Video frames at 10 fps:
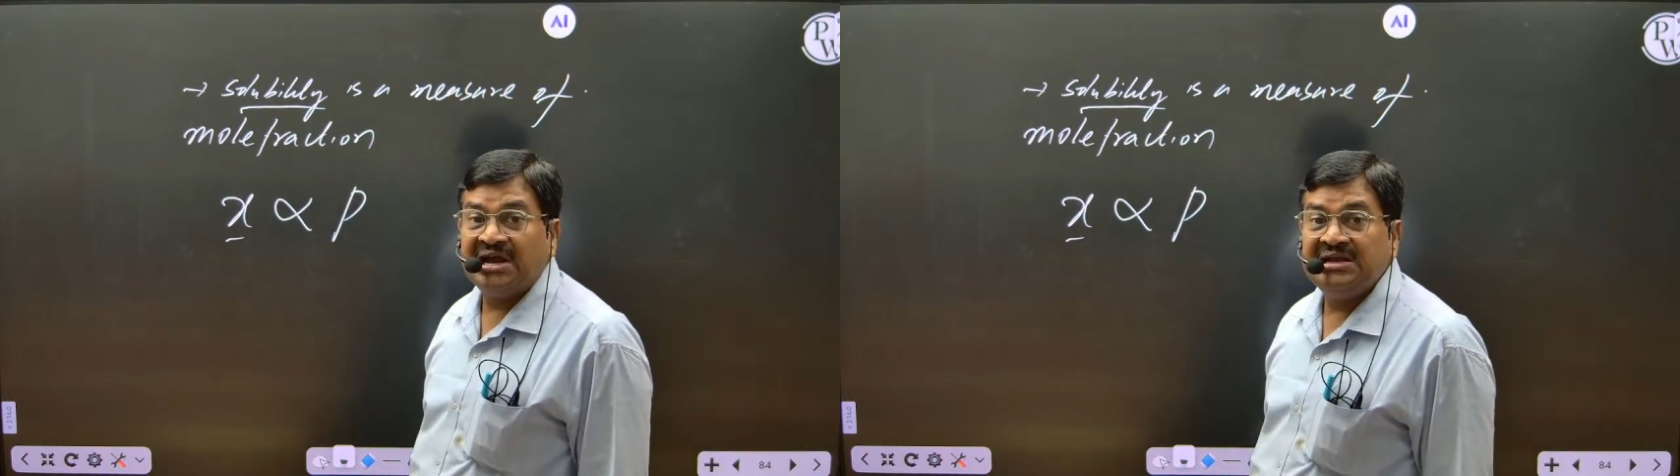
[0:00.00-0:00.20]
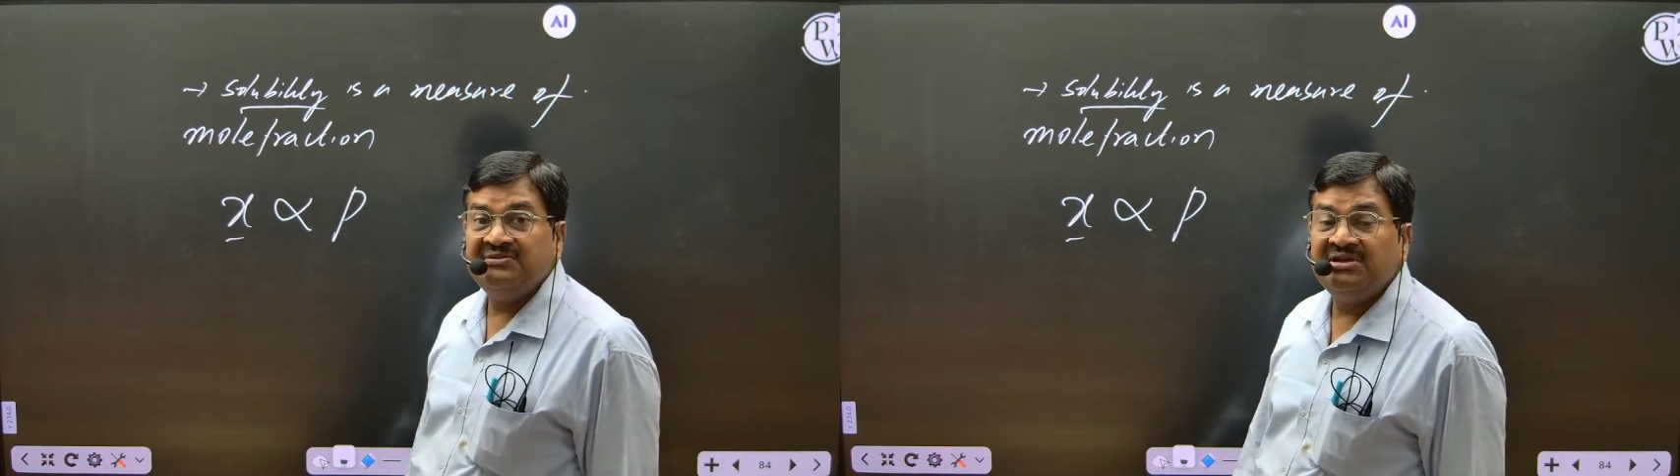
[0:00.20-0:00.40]

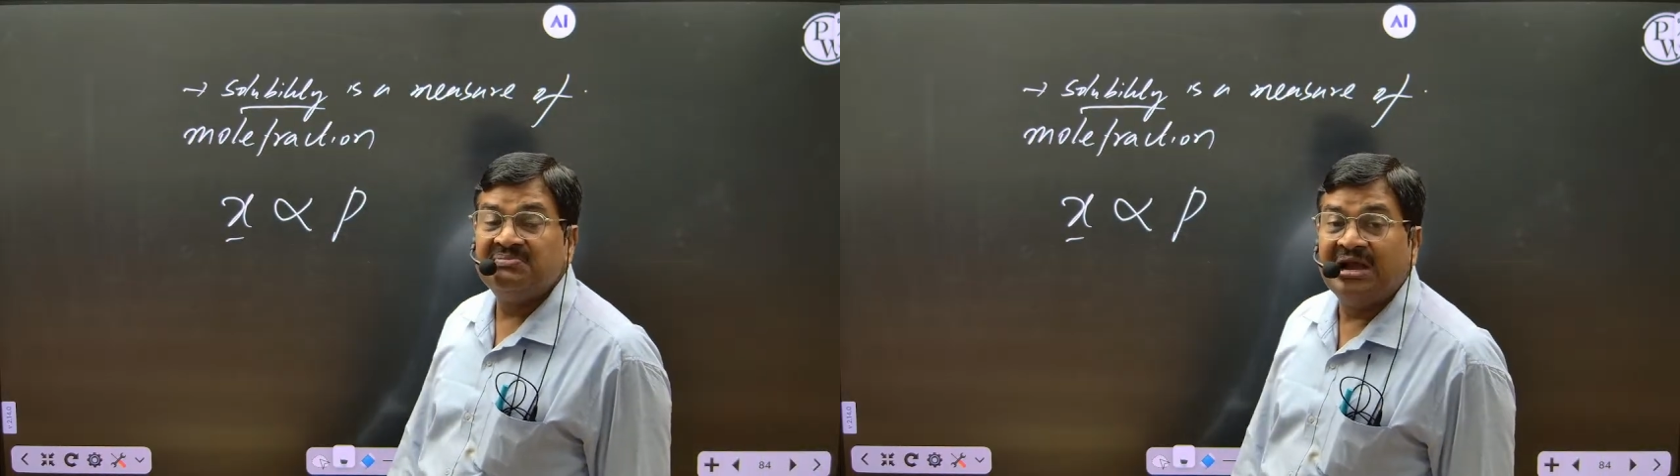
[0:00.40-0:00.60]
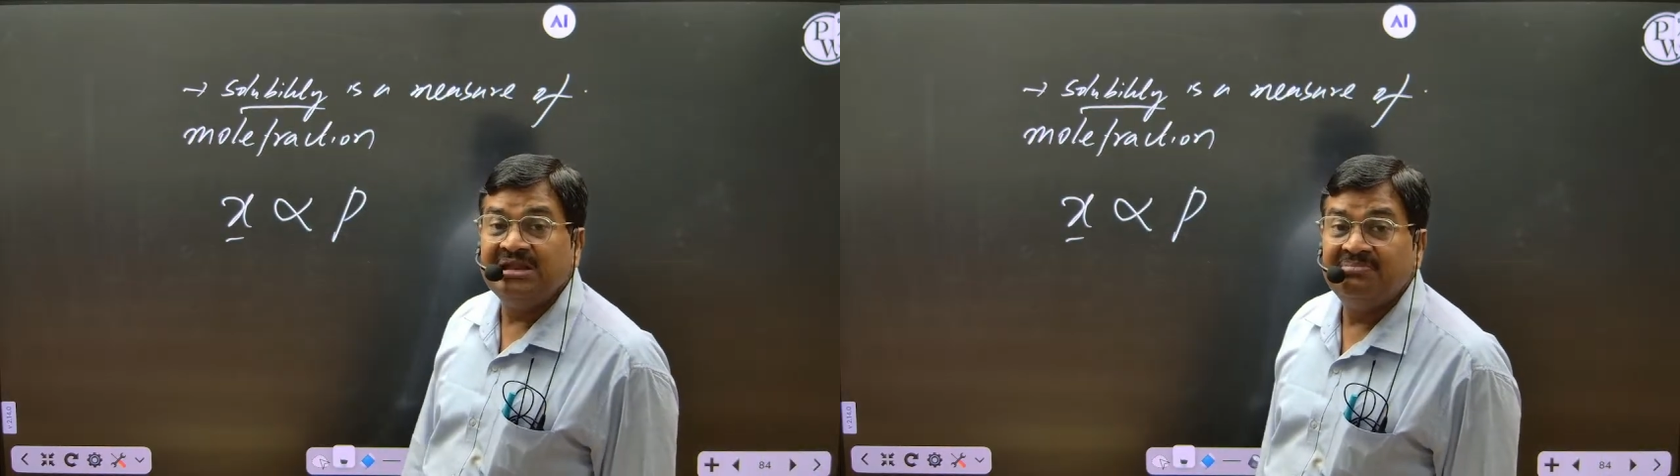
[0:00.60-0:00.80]
we
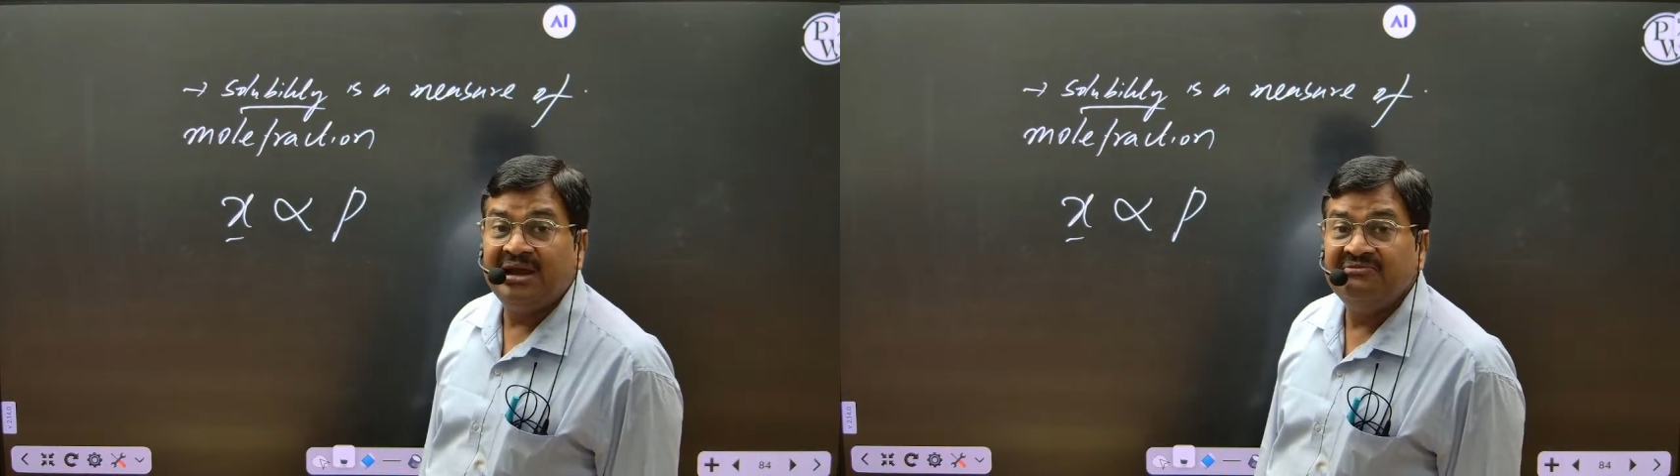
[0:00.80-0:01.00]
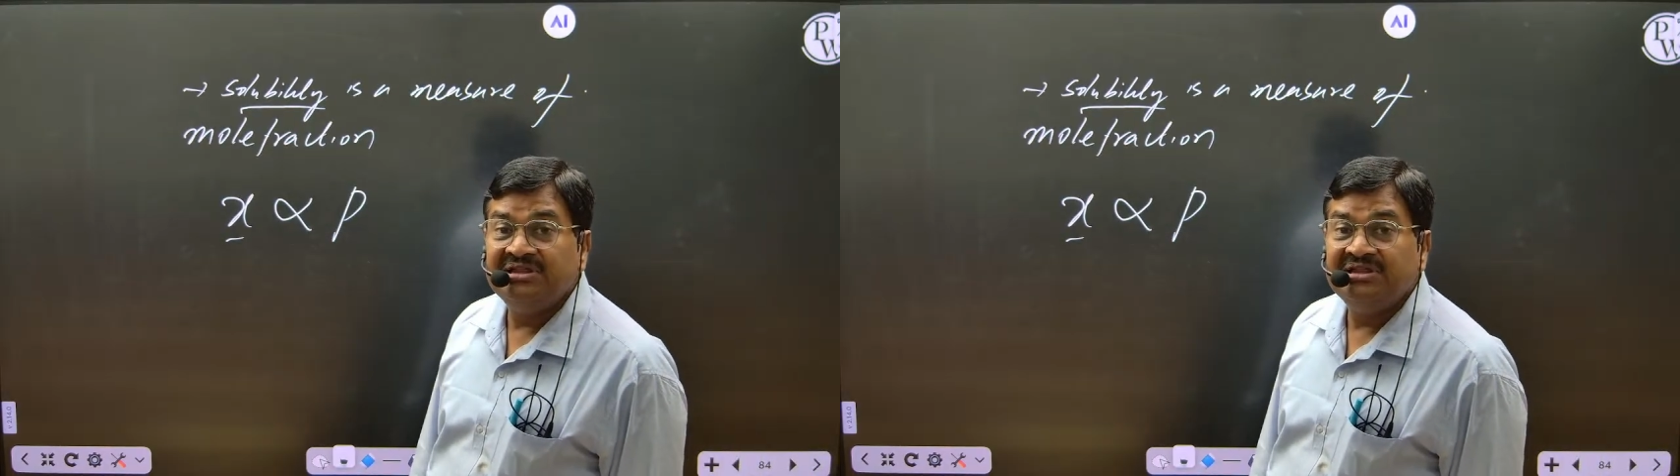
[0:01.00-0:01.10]
multiplied with a